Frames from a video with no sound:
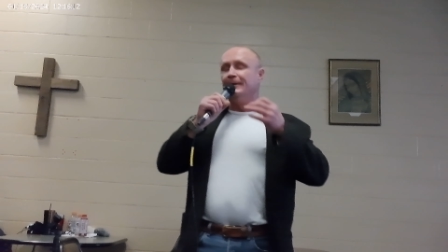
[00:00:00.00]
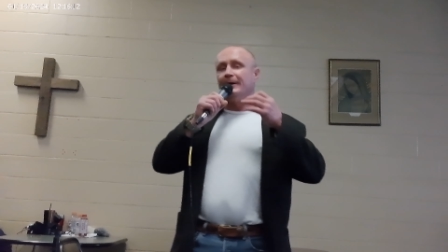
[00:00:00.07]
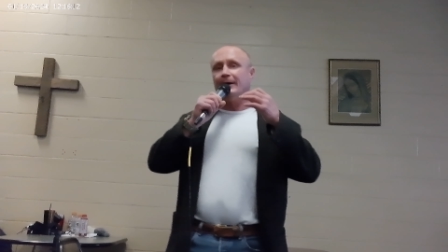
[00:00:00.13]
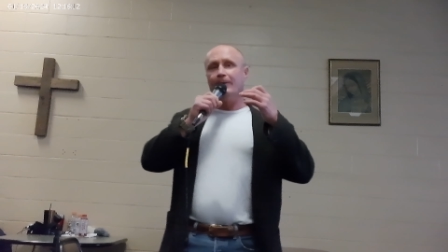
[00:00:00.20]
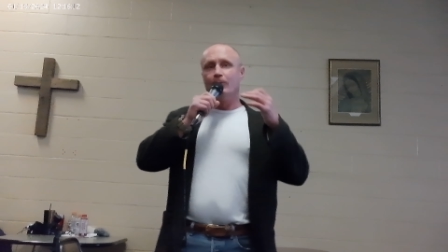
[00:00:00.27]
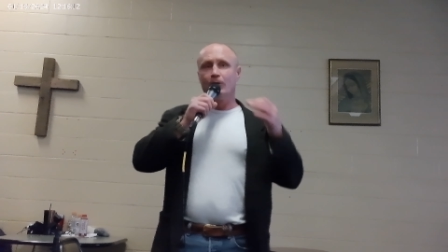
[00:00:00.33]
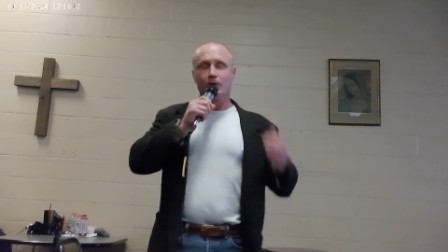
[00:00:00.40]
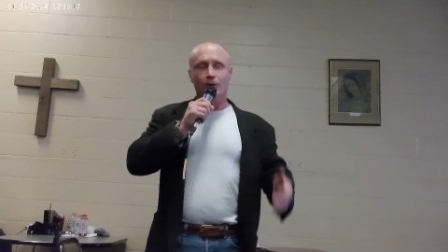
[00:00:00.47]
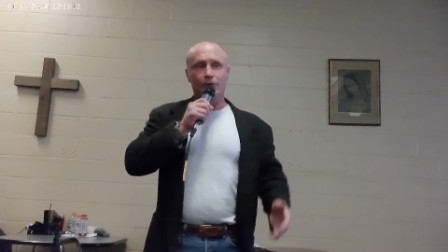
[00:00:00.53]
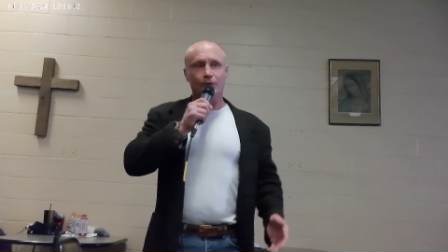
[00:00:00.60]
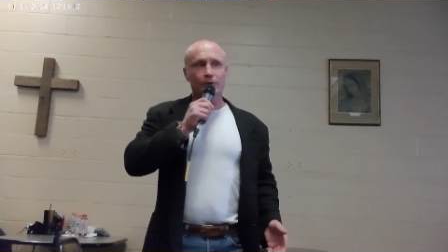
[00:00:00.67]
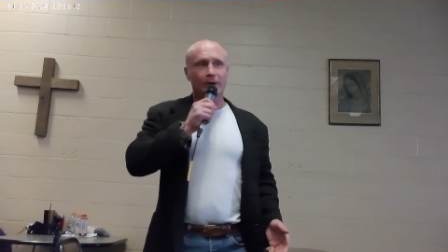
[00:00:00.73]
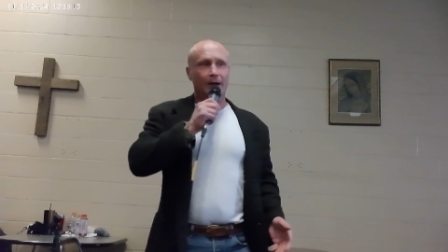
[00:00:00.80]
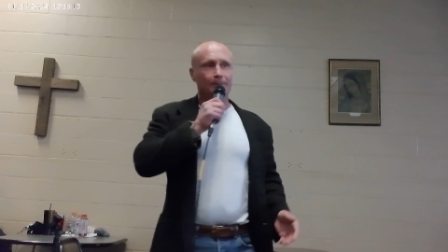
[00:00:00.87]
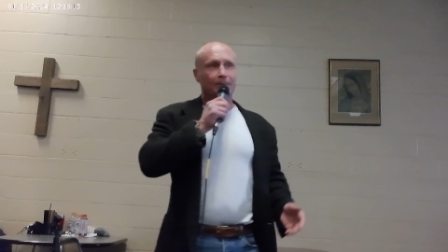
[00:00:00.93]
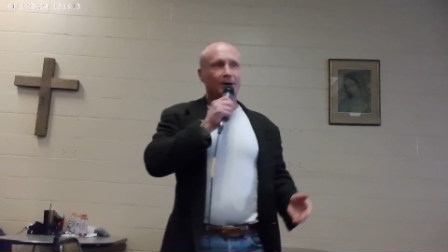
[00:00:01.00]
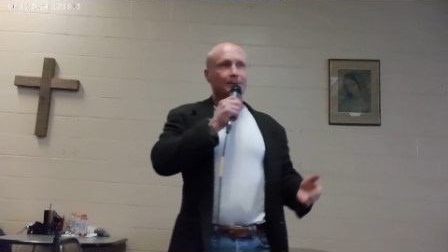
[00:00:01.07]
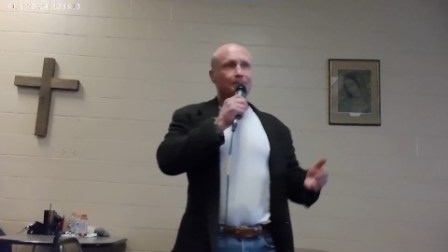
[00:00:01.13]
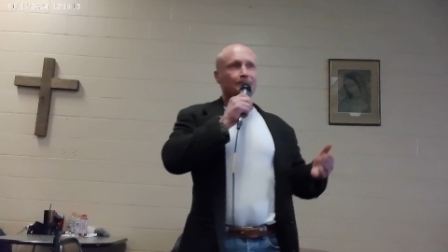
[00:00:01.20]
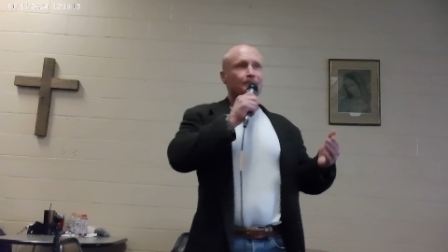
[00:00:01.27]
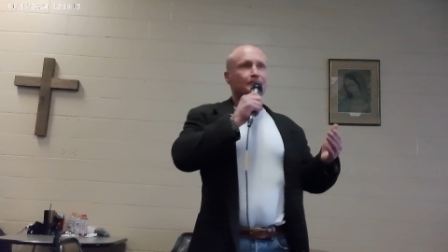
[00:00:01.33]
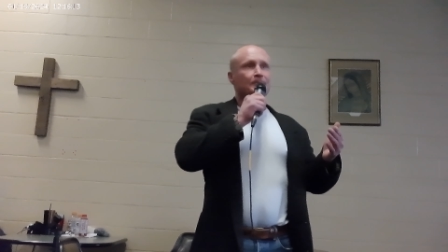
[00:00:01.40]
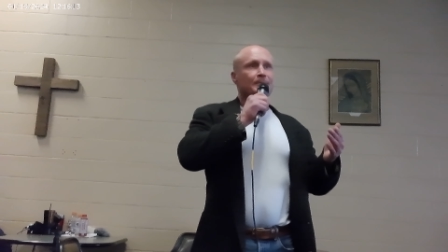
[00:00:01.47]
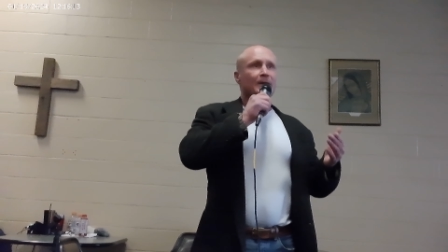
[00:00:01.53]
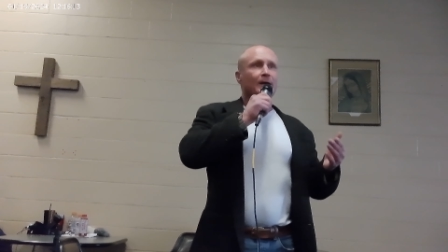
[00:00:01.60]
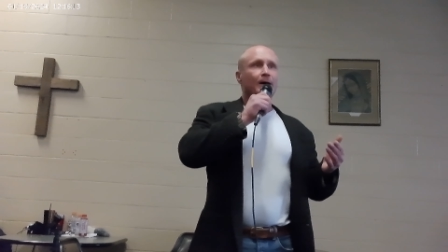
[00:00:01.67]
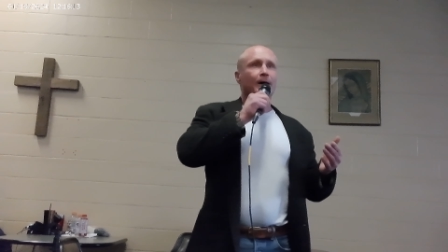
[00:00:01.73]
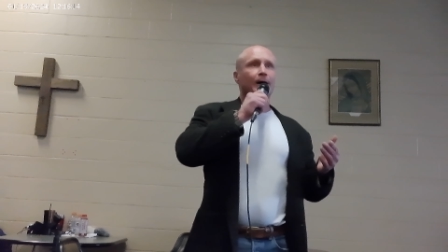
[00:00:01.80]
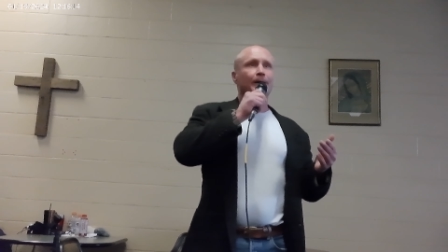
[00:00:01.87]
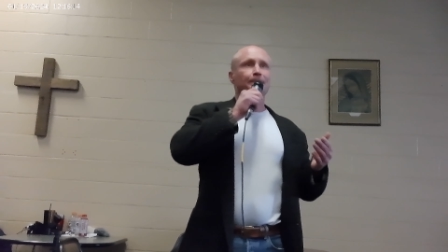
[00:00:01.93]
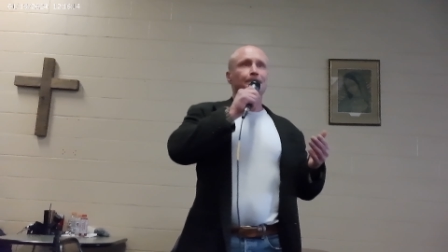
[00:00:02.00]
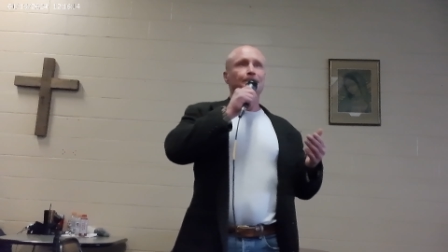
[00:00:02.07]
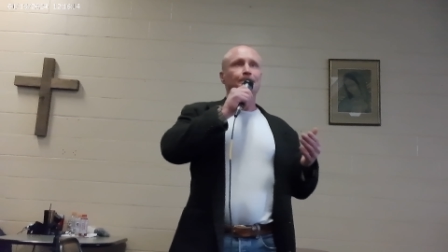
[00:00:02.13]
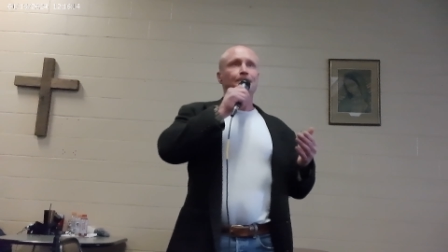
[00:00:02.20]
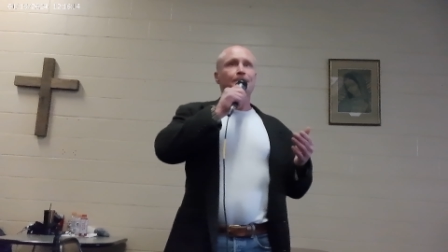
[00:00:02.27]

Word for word: and I won't go through that, but um,